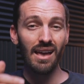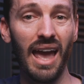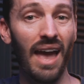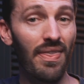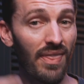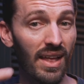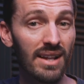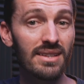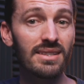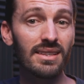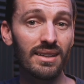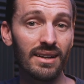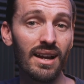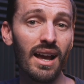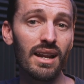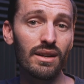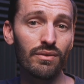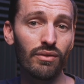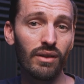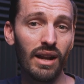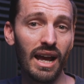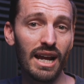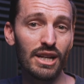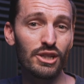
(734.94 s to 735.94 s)
And that's the kind of
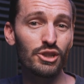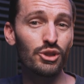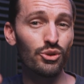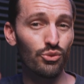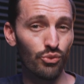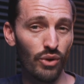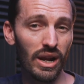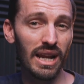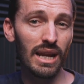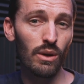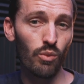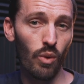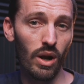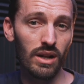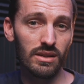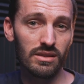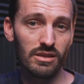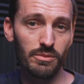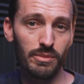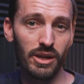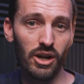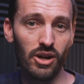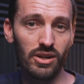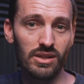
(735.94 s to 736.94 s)
client you really want,
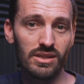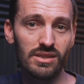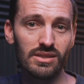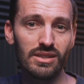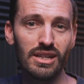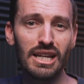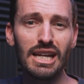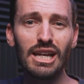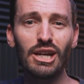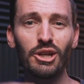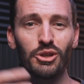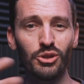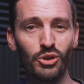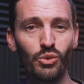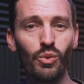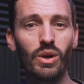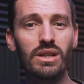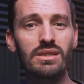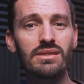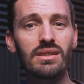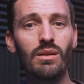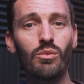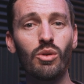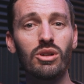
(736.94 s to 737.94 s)
to be honest. You
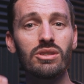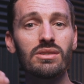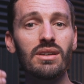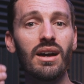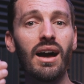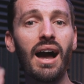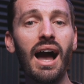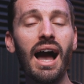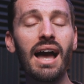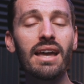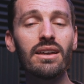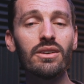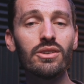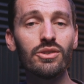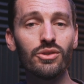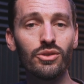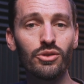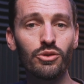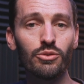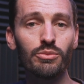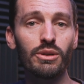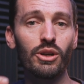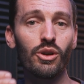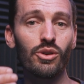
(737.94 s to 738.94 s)
want someone to hire
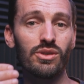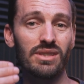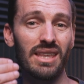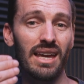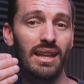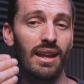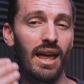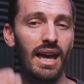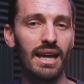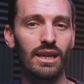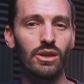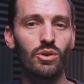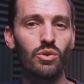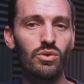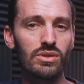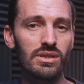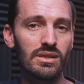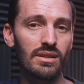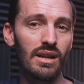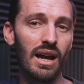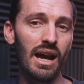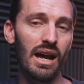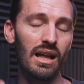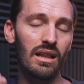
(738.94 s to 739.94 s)
you because they like your
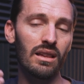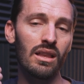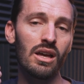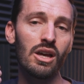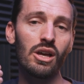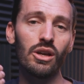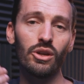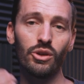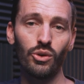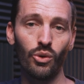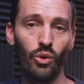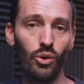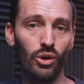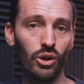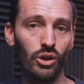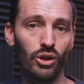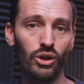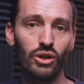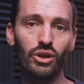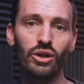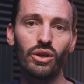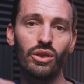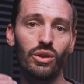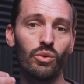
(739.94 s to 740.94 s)
style, your
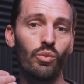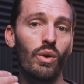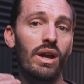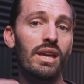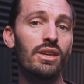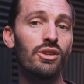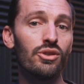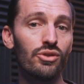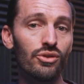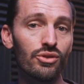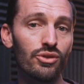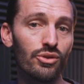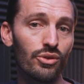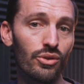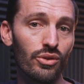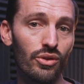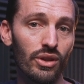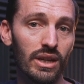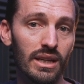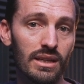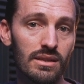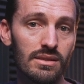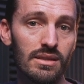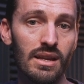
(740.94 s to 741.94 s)
look, the way you do
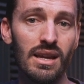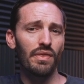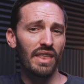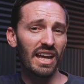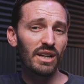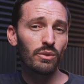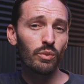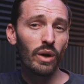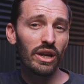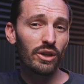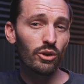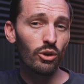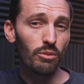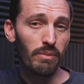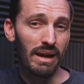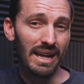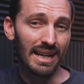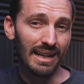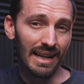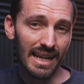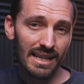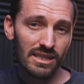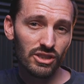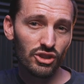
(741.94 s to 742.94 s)
things. That way you'll
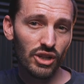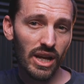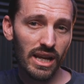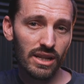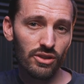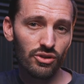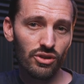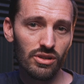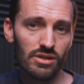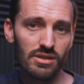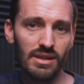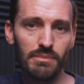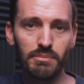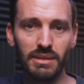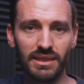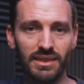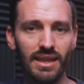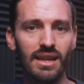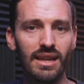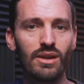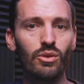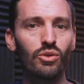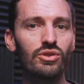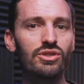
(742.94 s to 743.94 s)
make less changes, but
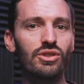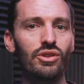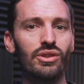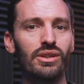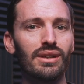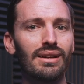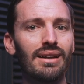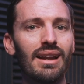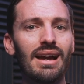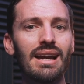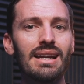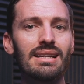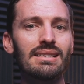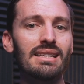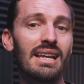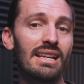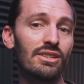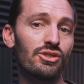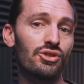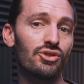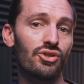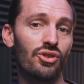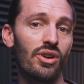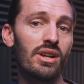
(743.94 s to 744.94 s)
then also the client has
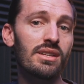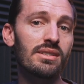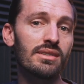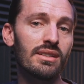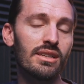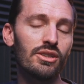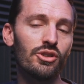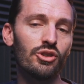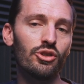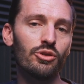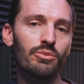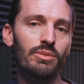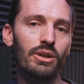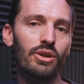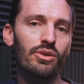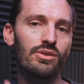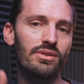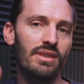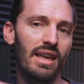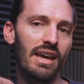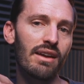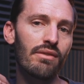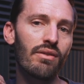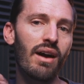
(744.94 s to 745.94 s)
trust in you because
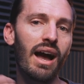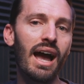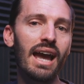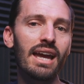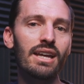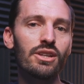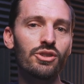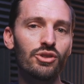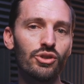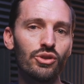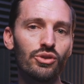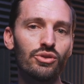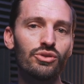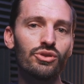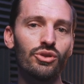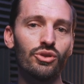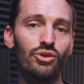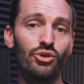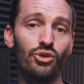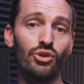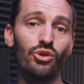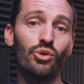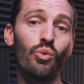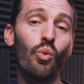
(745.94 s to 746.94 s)
they've hired you to
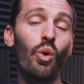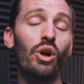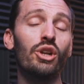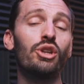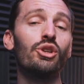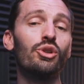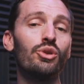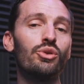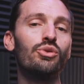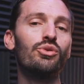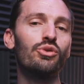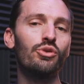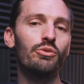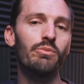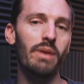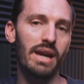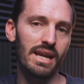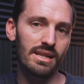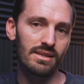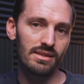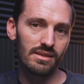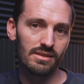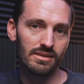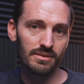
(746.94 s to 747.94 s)
do what you do
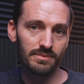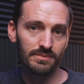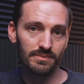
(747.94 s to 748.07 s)
best.